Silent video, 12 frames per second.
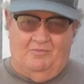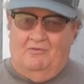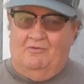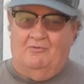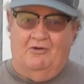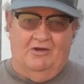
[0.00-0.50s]

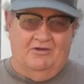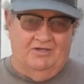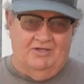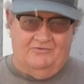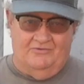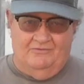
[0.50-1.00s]
portable air
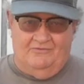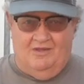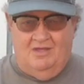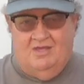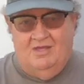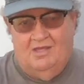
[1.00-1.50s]
conditioners.
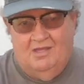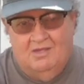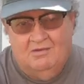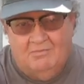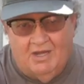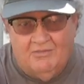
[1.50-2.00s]

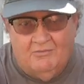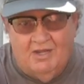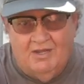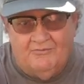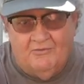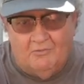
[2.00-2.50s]
By the
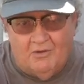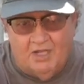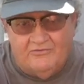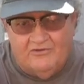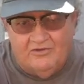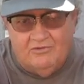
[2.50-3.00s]
way, if you're
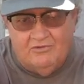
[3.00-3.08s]
watching